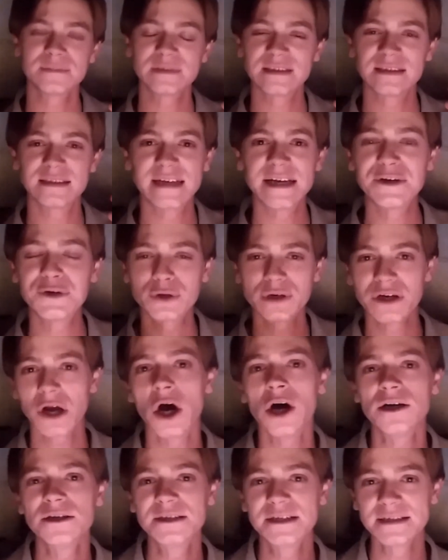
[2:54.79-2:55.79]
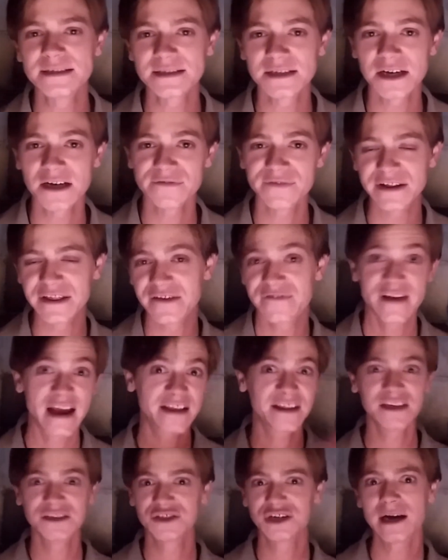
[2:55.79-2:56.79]
Xander and Anya stuff and the
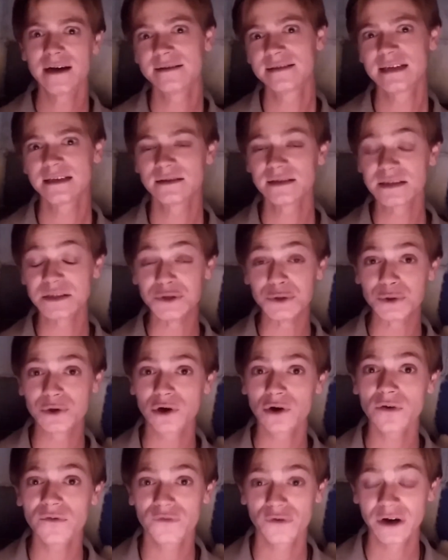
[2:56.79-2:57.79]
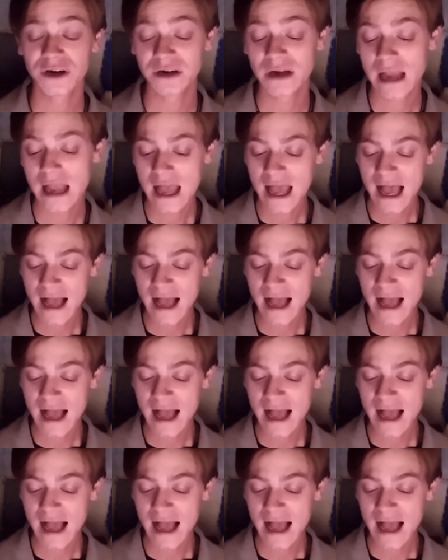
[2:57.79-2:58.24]
fact that Giles has this new girlfriend,